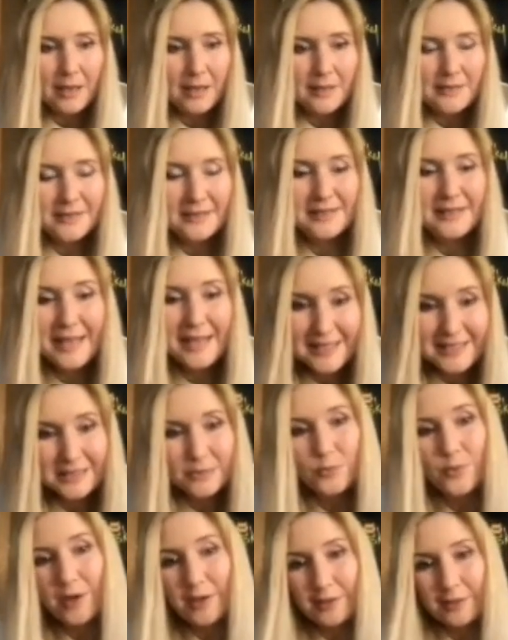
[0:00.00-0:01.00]
The
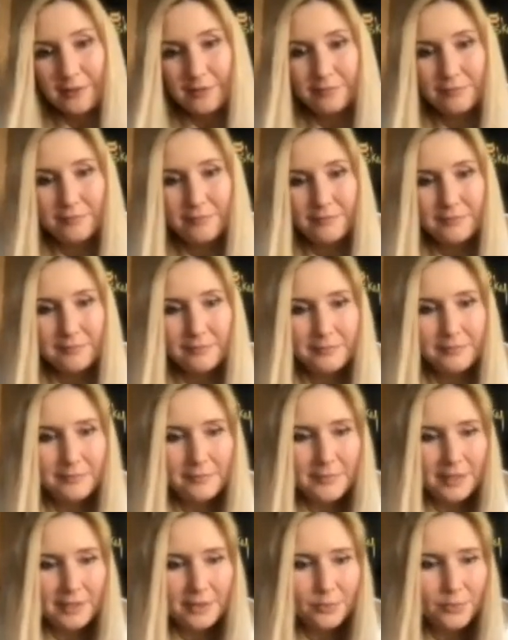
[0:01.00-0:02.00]
next one,
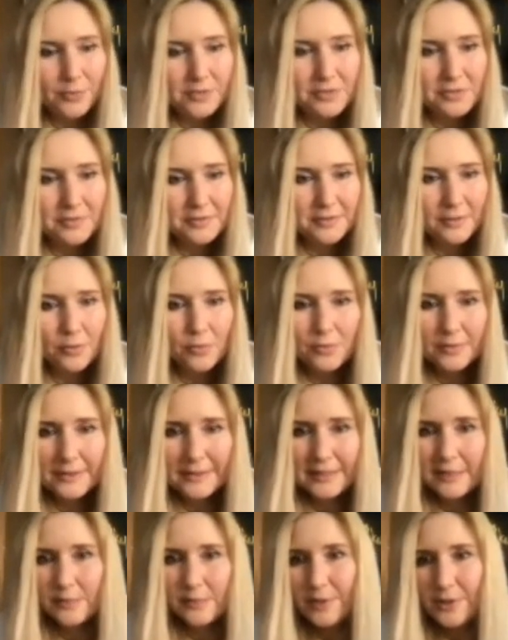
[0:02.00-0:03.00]
it was not the
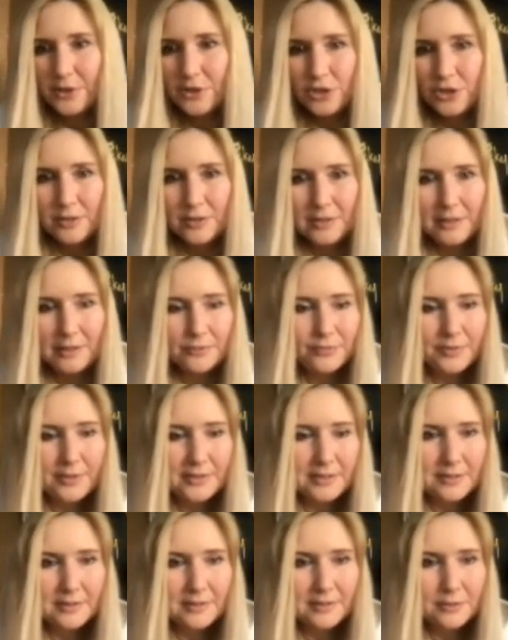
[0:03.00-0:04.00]
only question in
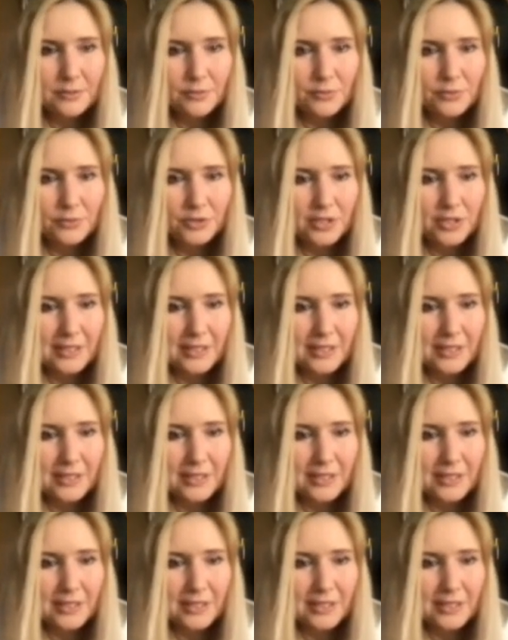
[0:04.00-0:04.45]
recent ZNO